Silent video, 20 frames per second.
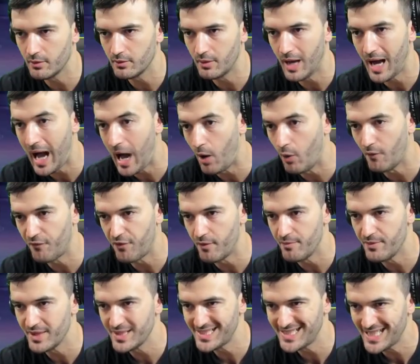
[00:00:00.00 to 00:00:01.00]
out from
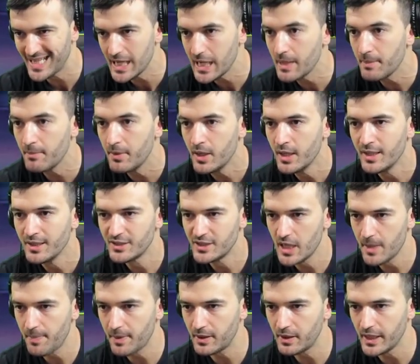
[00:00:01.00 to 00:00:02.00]
this team
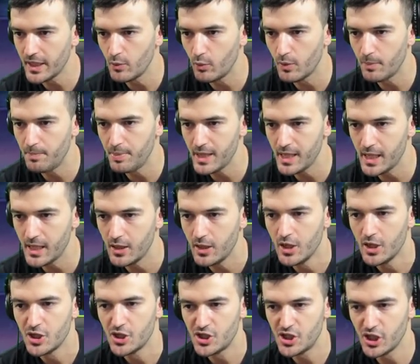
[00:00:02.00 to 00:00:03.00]
typically would be
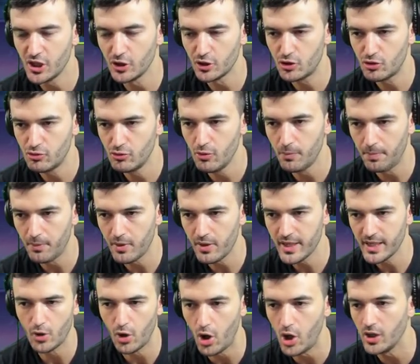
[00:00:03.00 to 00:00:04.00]
Shield Trooper.
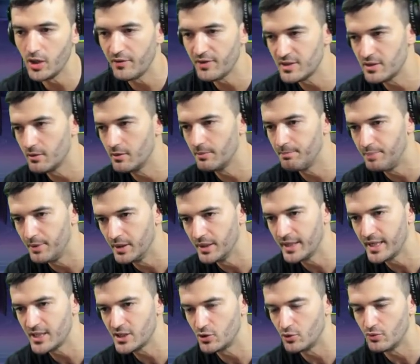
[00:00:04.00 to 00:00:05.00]
All of his
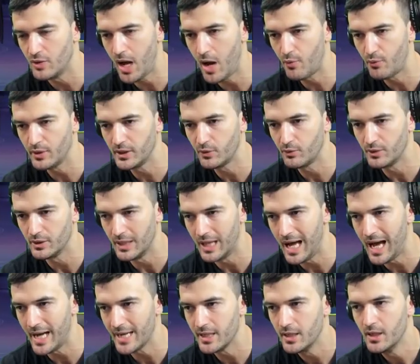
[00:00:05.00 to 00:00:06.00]
abilities do not really
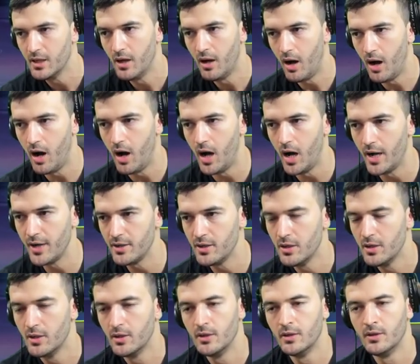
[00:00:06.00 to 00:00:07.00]
rely on
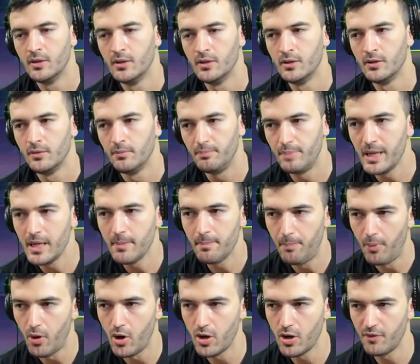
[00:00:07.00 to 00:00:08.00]
being
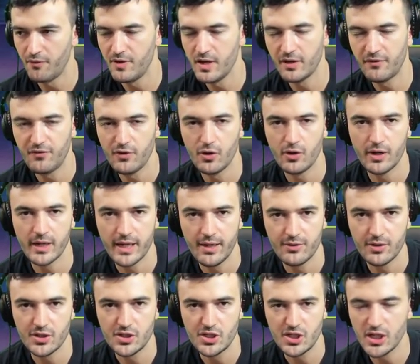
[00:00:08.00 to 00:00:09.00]
part of Nick Fury and
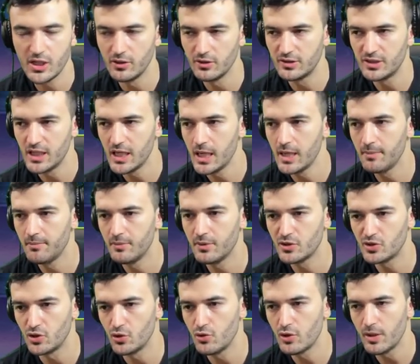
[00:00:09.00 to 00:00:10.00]
the Shield team,
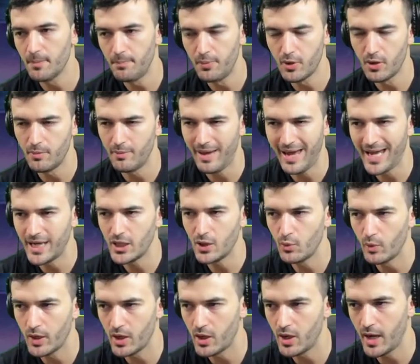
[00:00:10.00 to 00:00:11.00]
so you can put him
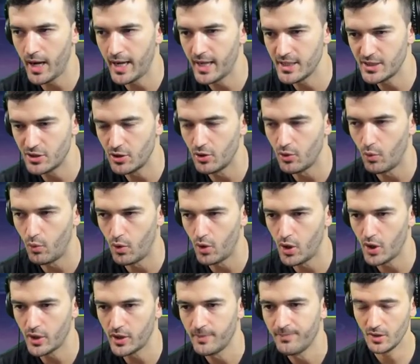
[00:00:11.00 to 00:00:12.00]
anywhere and it's gonna
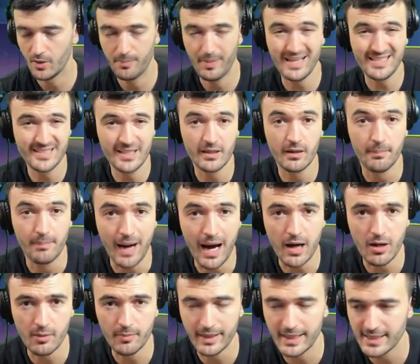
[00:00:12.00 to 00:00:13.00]
work. The best thing
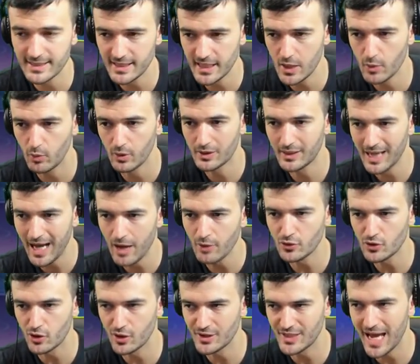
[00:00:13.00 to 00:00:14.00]
about him is he will
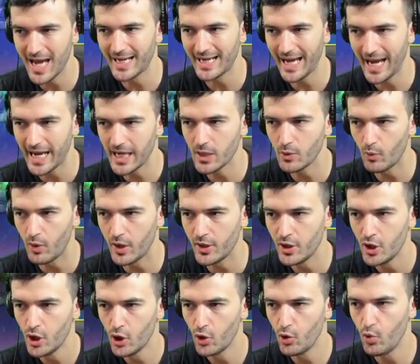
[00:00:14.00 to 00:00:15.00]
counterattack anyone
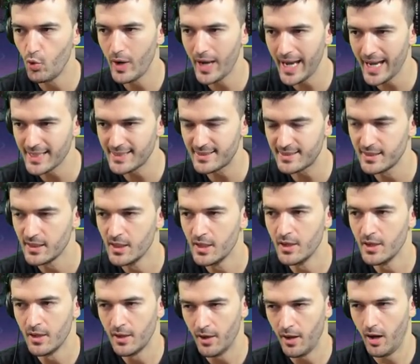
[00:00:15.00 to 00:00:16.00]
who hits
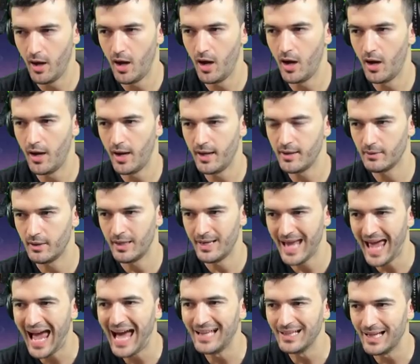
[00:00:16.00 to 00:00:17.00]
an
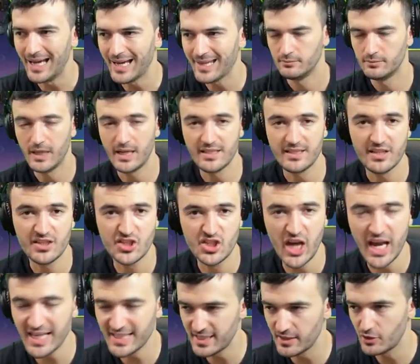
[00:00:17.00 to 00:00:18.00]
ally that is
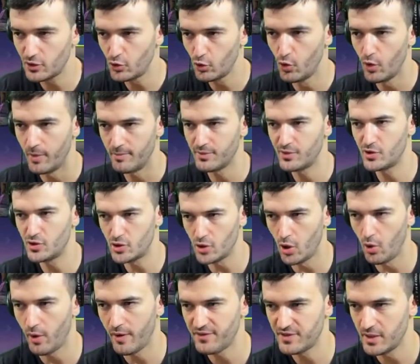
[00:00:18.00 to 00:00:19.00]
adjacent to him.
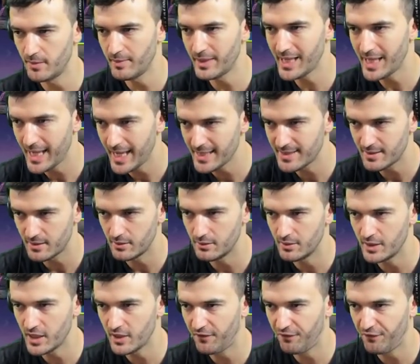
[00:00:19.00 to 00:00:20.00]
So if somebody hits
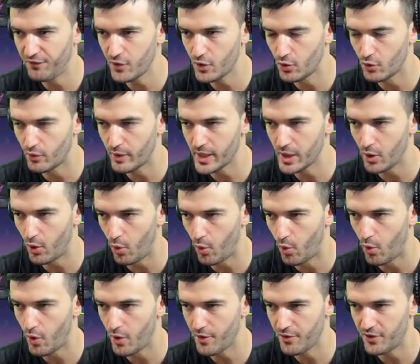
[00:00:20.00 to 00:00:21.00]
Nick Fury
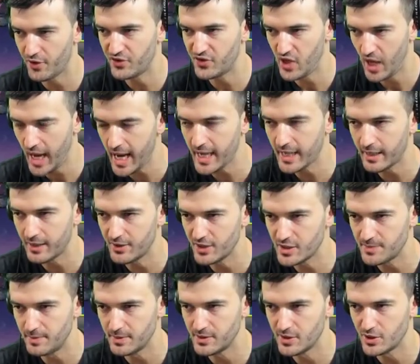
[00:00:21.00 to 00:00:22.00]
or the tank in
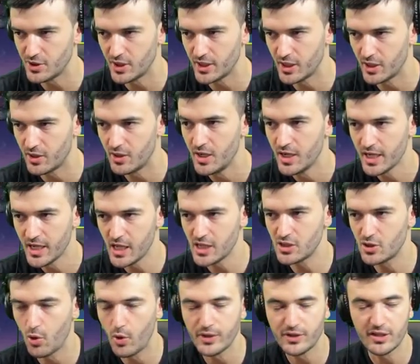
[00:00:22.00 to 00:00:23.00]
this position here, he's
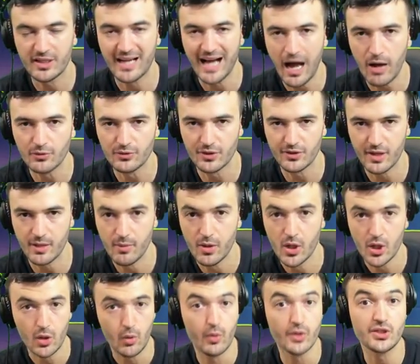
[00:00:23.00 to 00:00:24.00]
going to counter them,
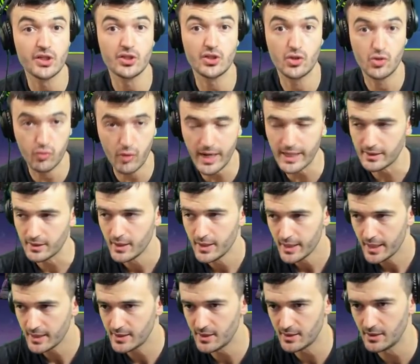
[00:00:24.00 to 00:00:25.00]
which is great.
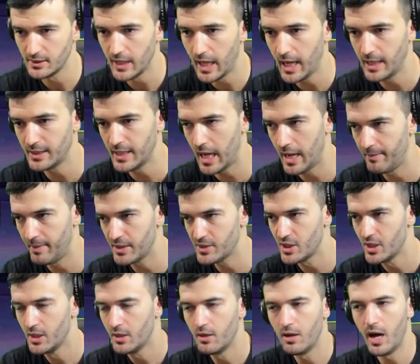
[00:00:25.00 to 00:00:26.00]
He does a lot of damage.